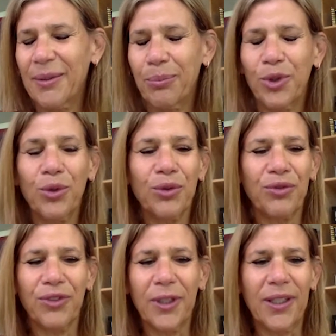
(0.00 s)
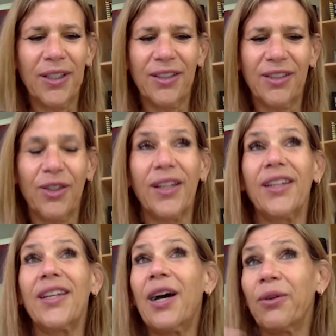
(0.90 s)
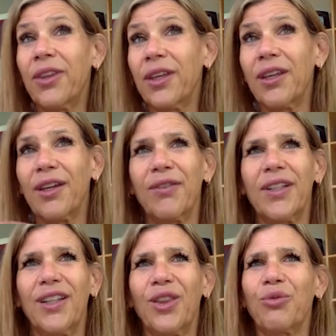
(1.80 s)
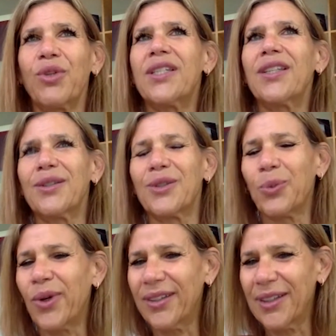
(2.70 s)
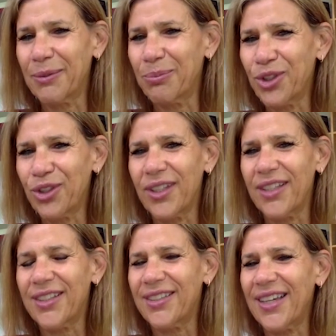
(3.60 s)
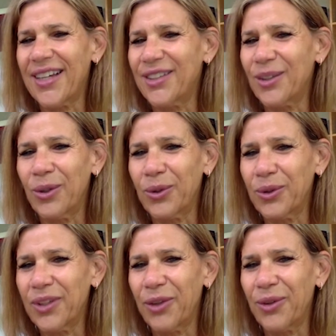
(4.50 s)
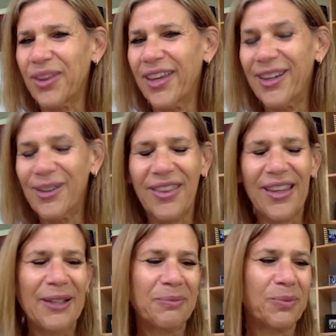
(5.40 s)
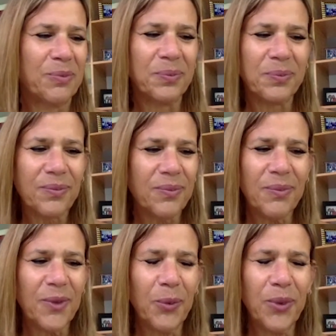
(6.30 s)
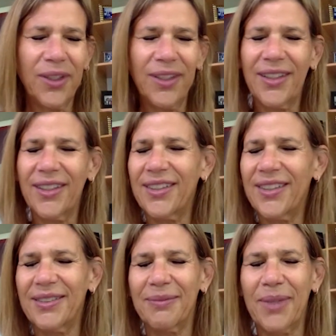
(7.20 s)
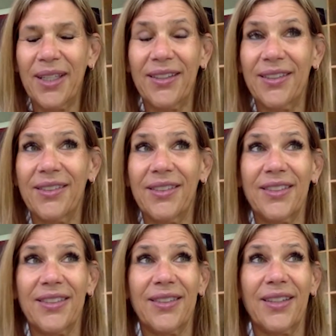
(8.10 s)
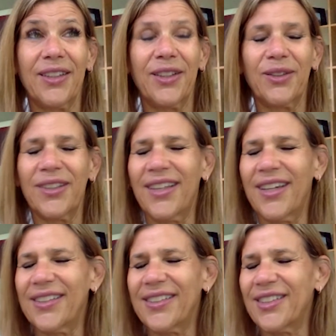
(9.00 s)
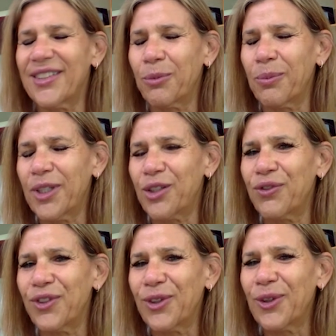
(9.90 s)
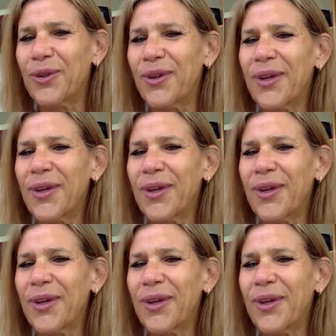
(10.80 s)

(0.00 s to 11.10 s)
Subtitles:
beautifully, and now thinking of it in 3D as well, I'm sure that just adds a whole nother layer that would make it just, enhance it so much further.